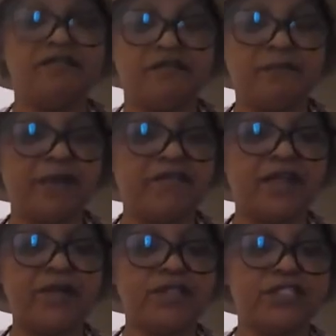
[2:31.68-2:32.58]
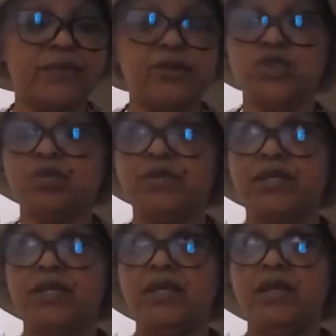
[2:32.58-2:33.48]
My flight was supposed to
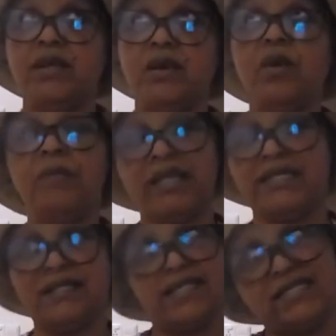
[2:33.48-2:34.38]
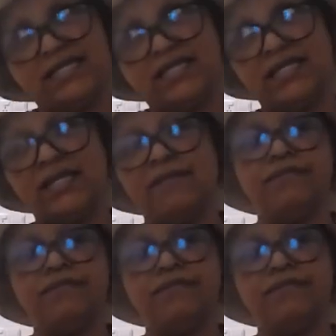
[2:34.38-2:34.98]
be on Monday, that is yesterday.